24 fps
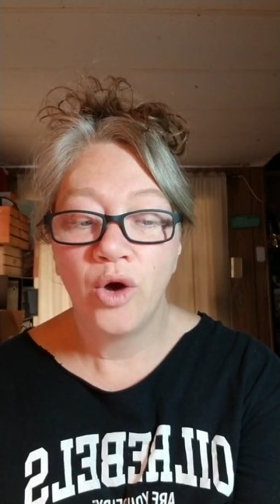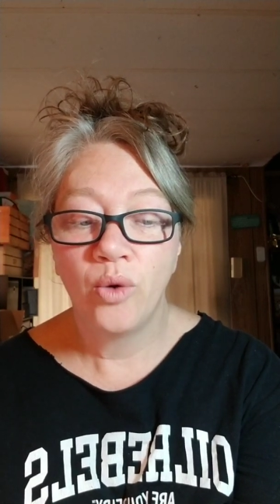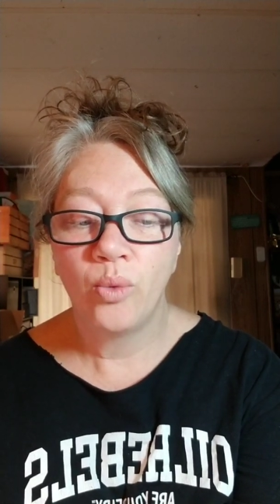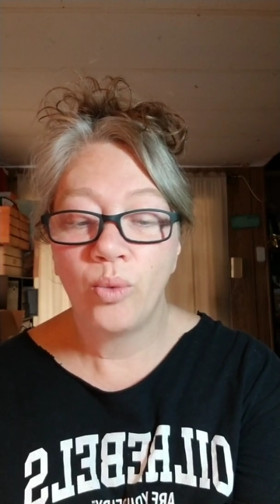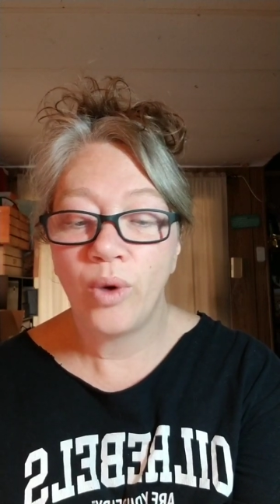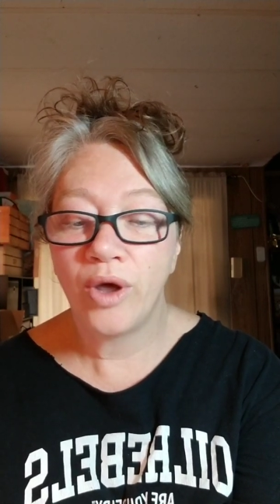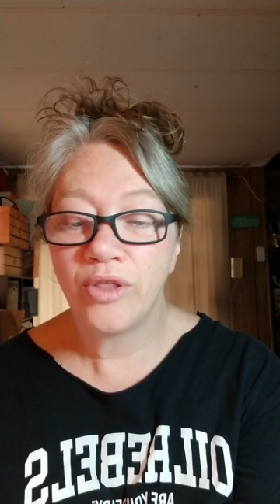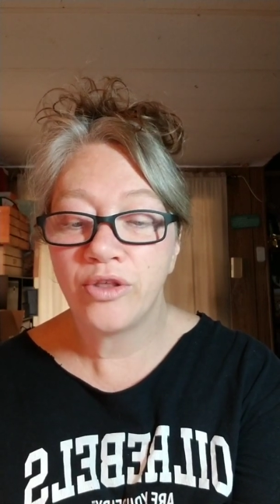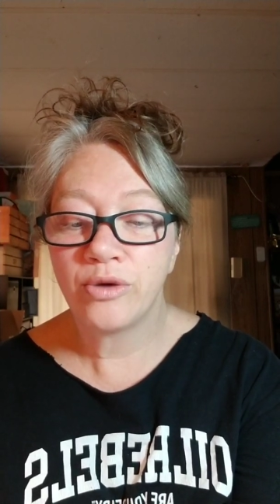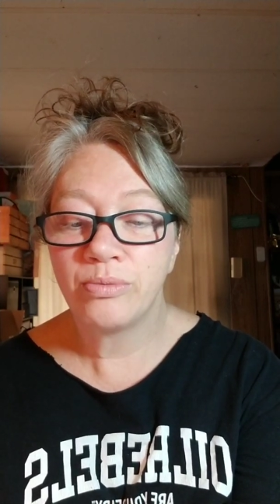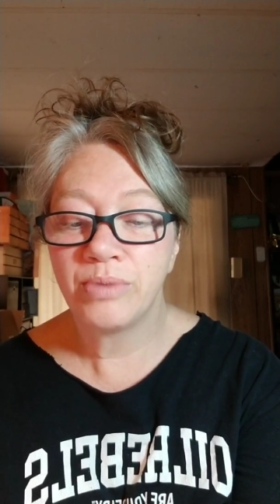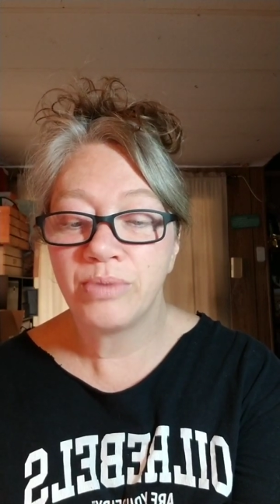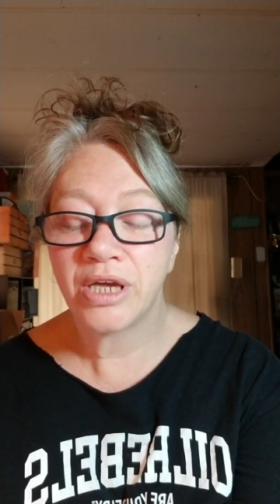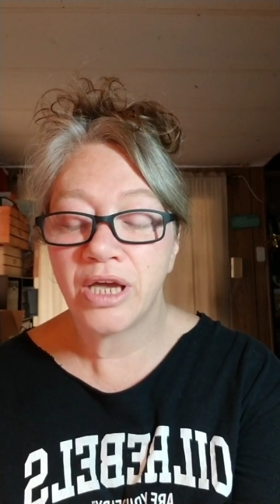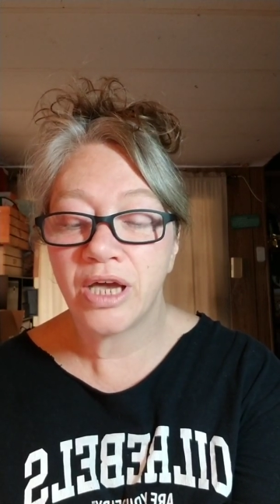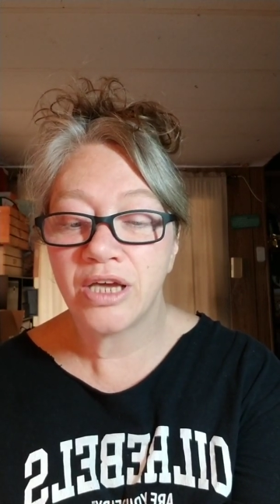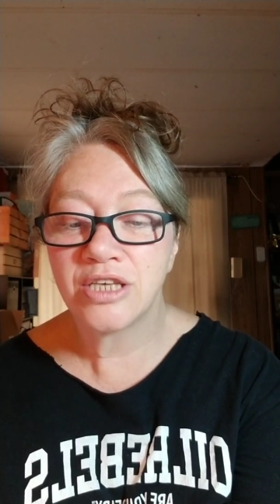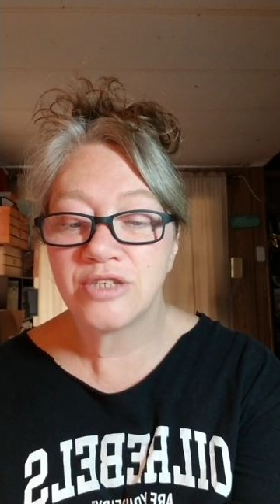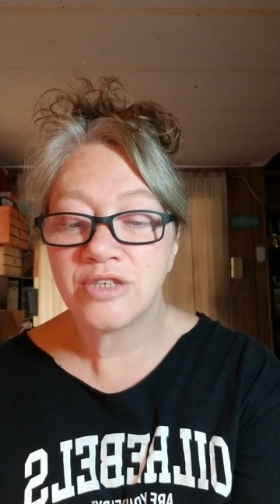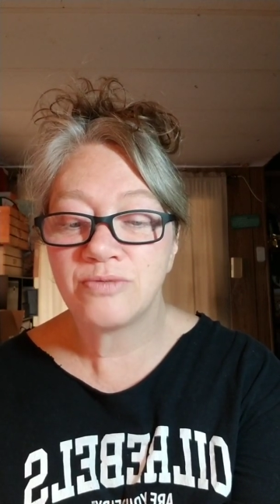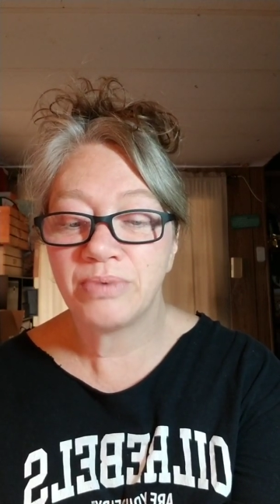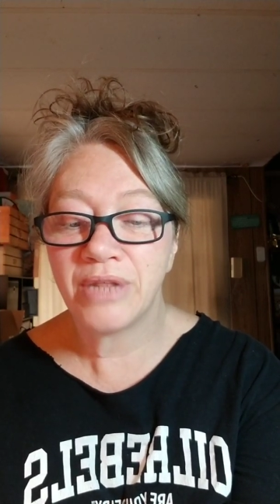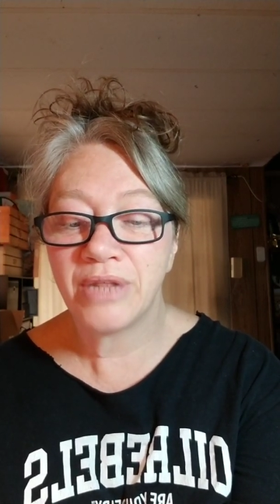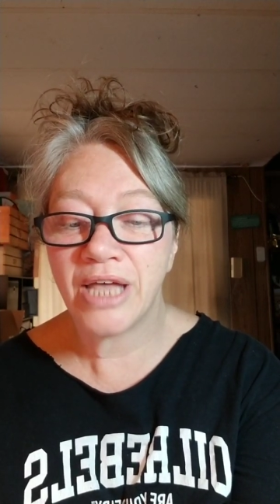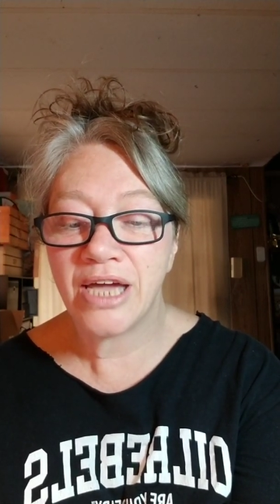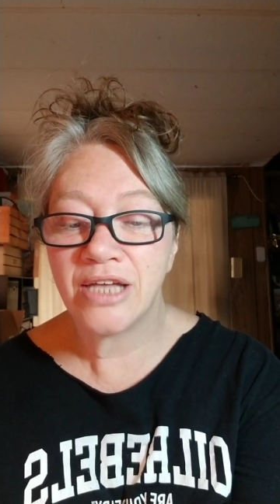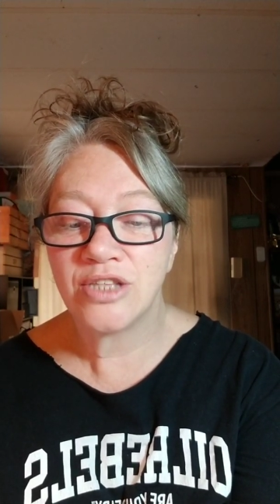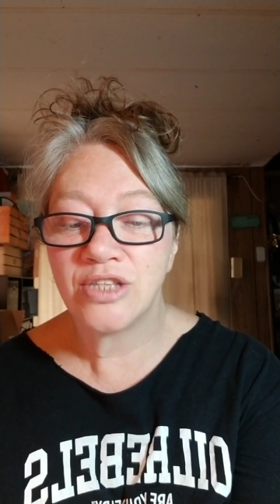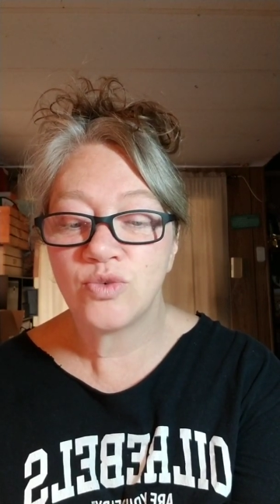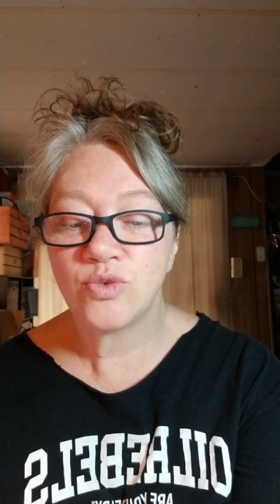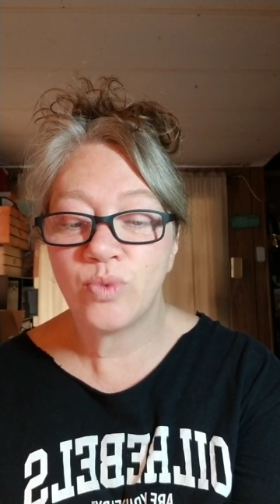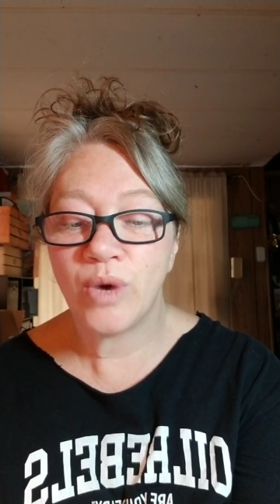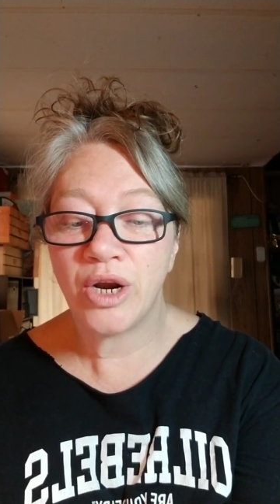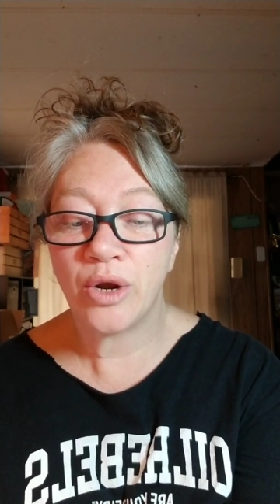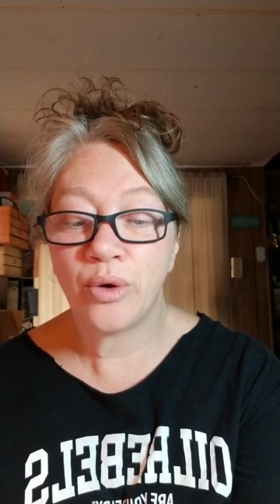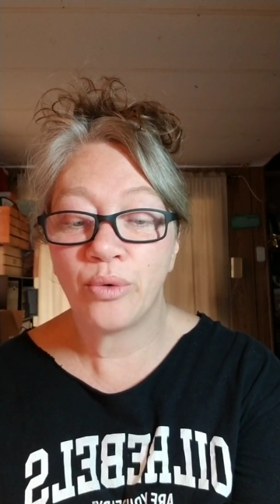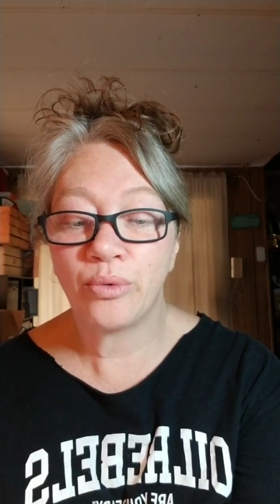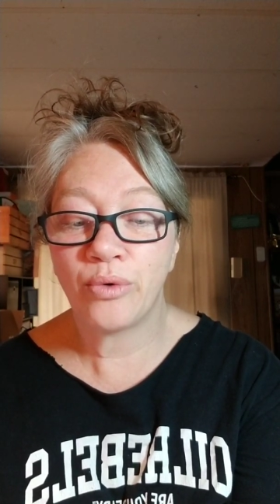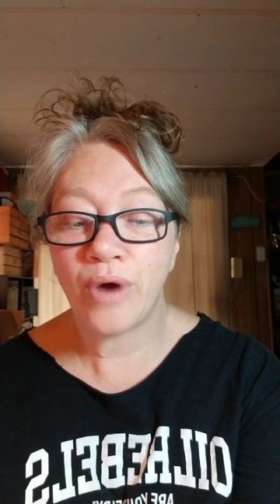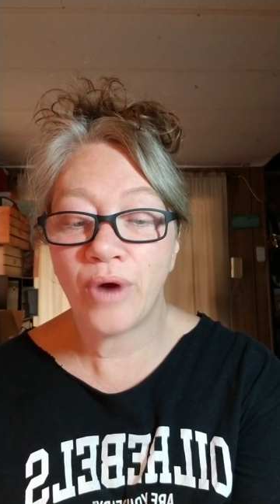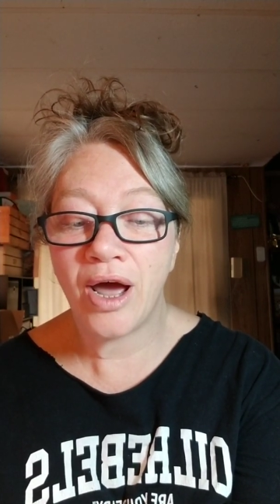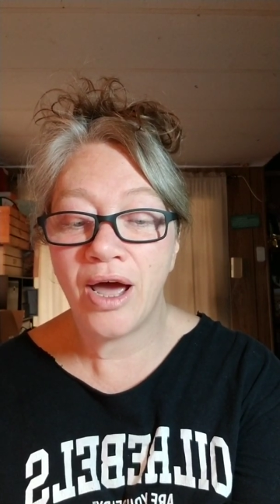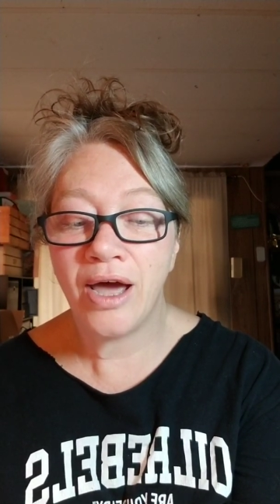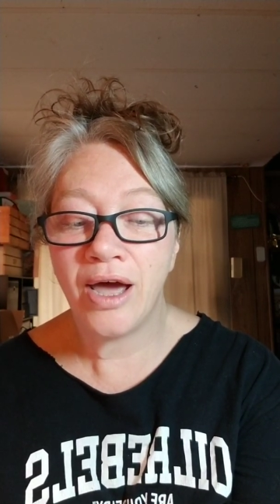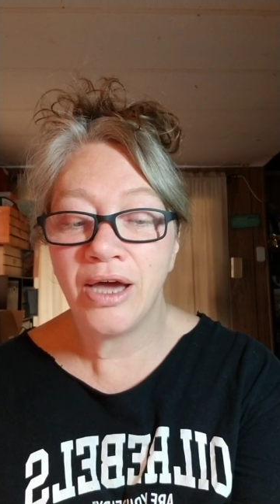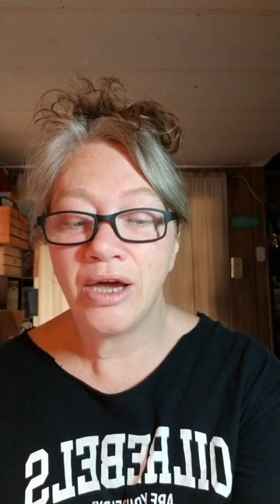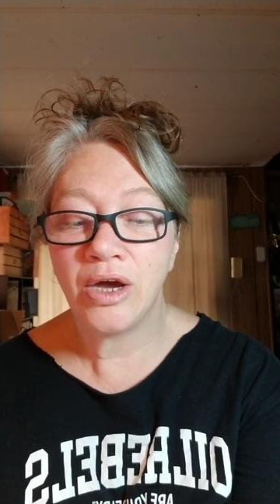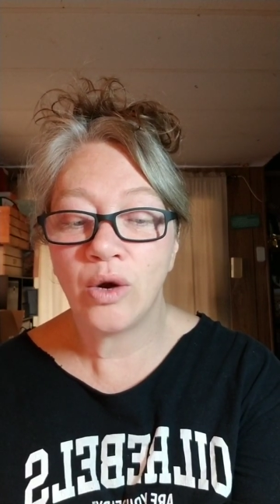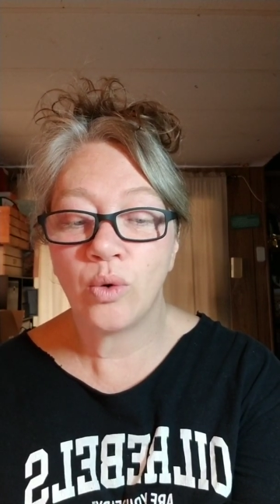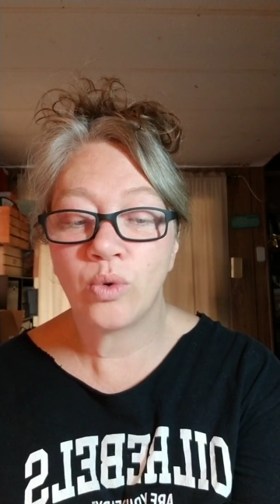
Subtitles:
whether because plans went awry